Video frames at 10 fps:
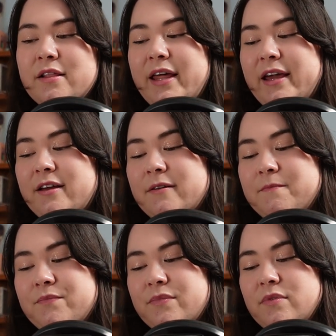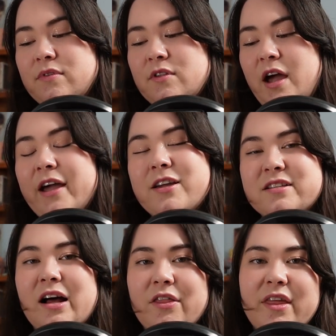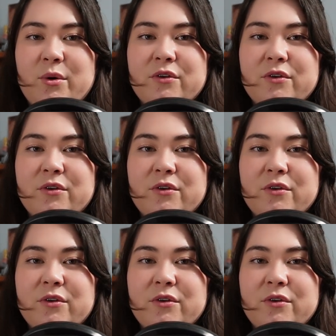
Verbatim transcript: Like, I could tell they